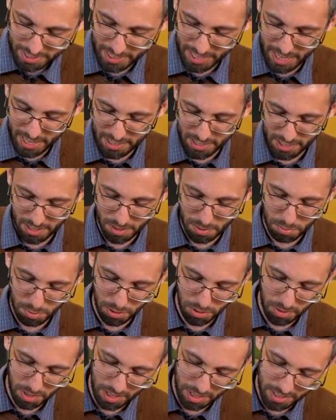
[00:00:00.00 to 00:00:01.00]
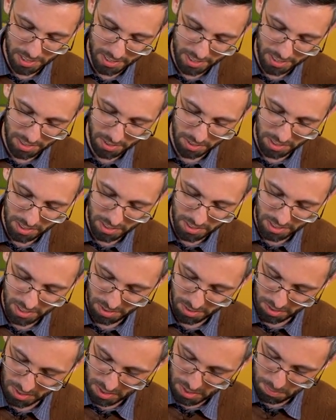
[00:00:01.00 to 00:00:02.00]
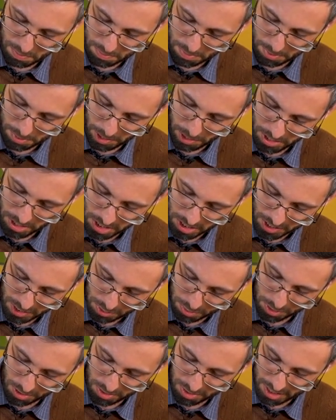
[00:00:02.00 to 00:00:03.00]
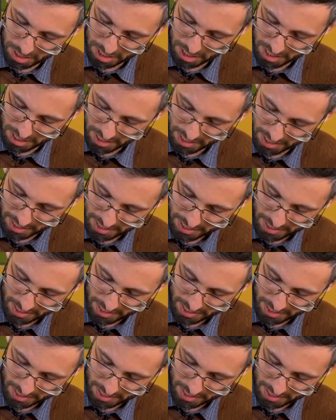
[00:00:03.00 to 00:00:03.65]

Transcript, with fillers: its hands aren't pronated, or at least they're only partially pronated.